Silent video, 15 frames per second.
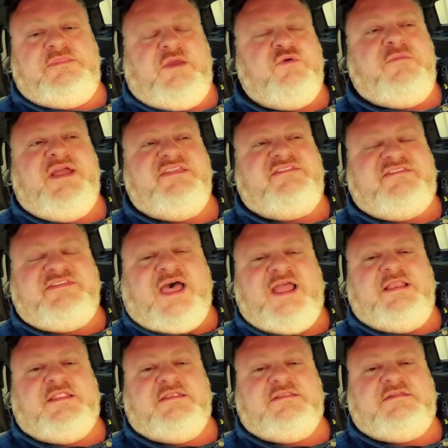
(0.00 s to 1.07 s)
that remain
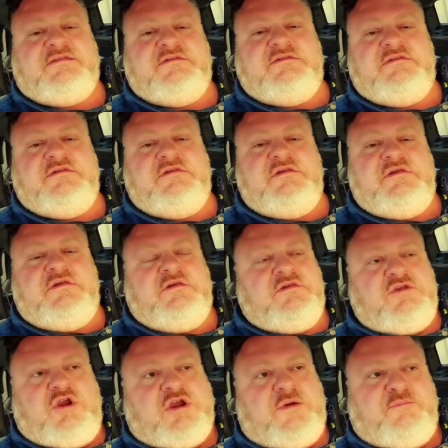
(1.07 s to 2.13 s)
silent.
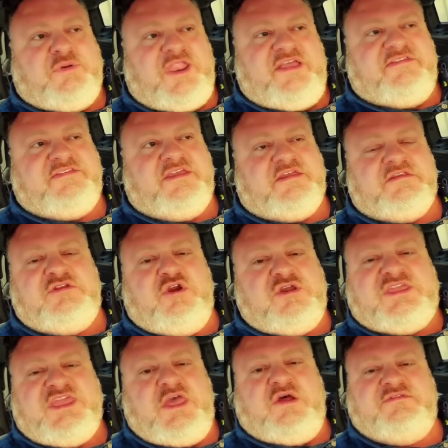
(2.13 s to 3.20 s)
You're complicit.
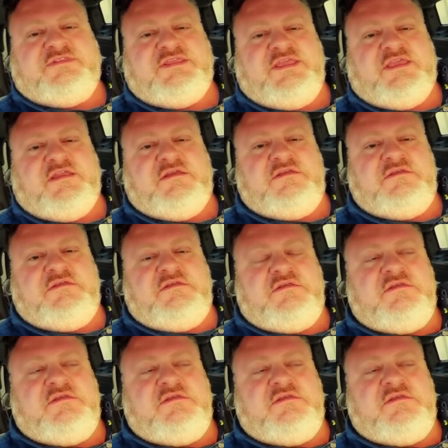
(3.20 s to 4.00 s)
You're guilty.